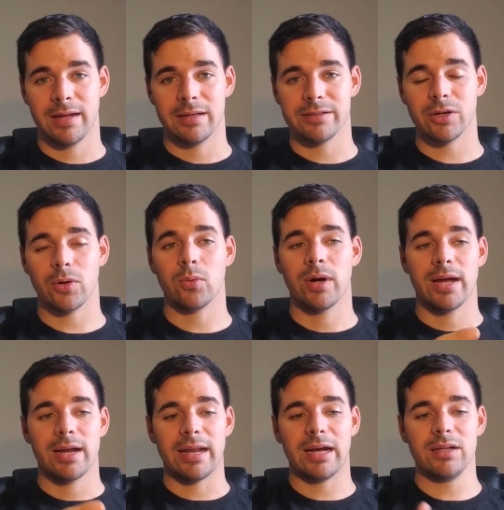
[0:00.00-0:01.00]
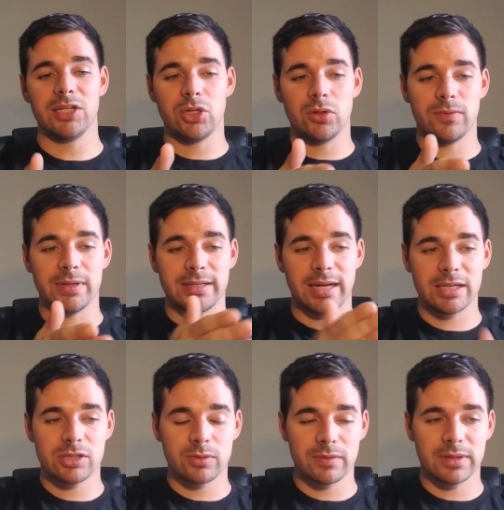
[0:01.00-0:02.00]
So now that you've
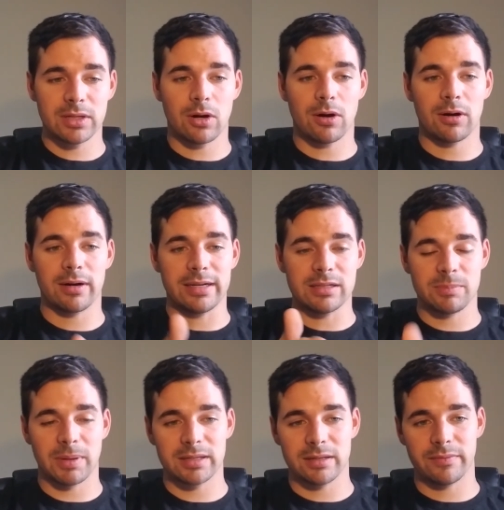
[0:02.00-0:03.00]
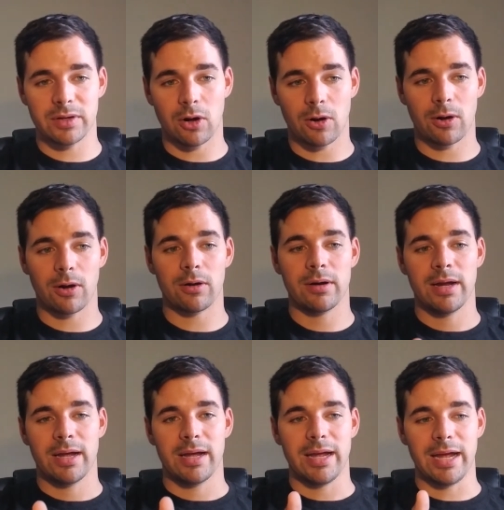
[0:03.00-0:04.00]
test driven the car, inspected the car,
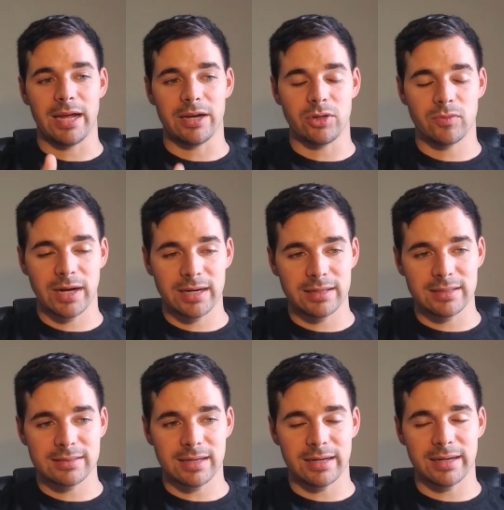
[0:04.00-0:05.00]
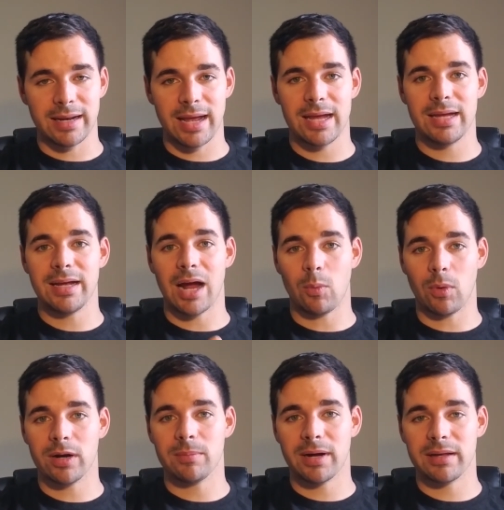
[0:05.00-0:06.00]
and you've kind of decided, hey, I
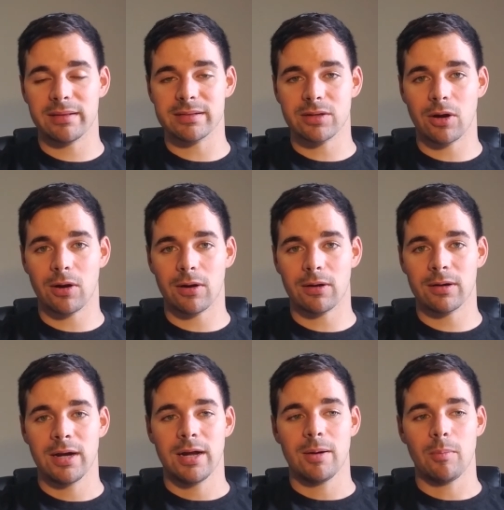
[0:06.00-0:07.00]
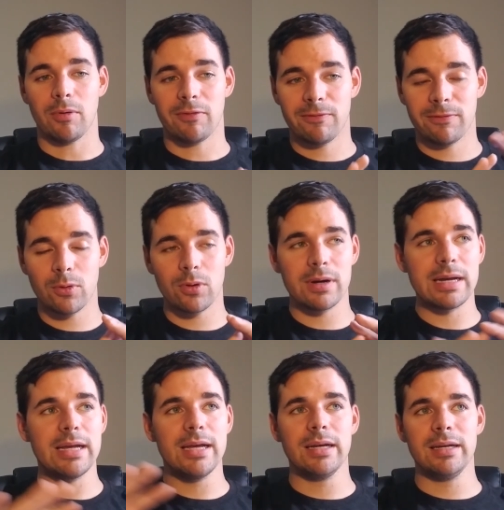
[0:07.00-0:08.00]
want to buy this car, before
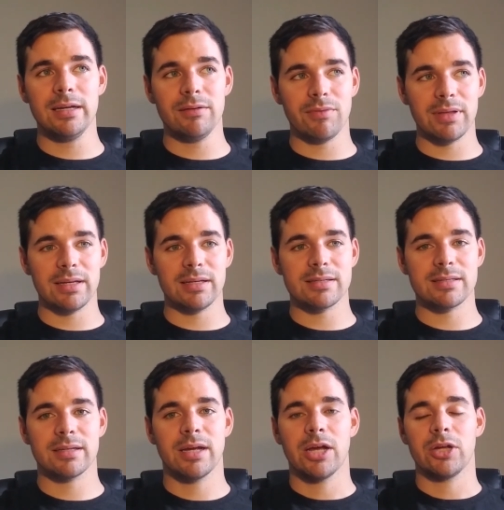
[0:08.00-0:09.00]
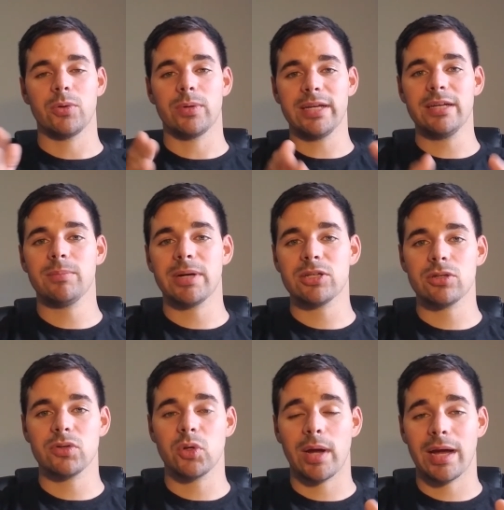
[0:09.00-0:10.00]
any of this, you need to make
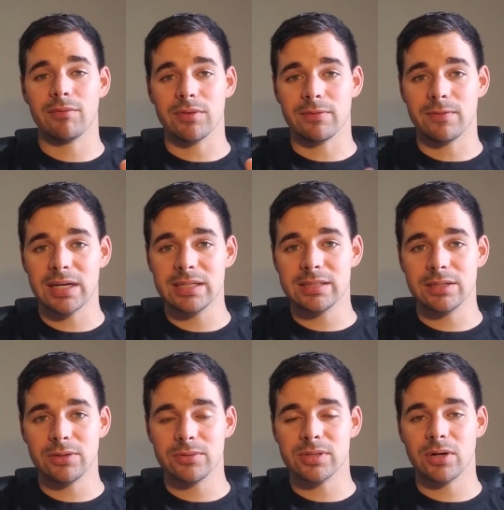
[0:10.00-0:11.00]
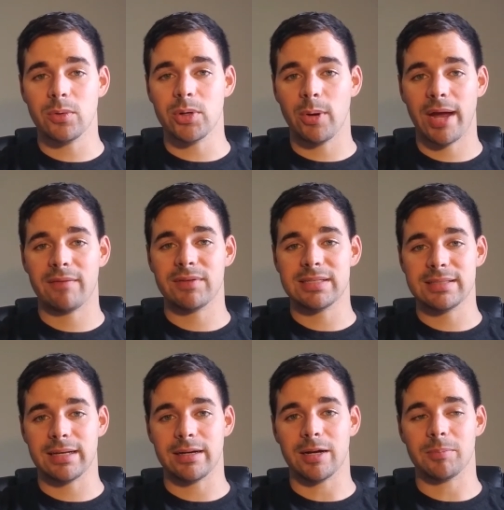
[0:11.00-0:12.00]
sure you have the funds to do so and you have it
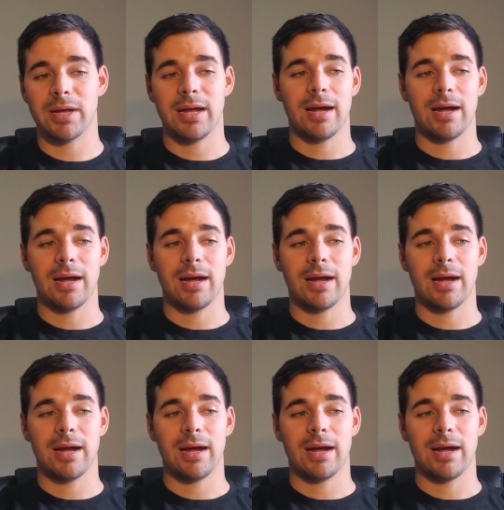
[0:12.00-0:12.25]
set up.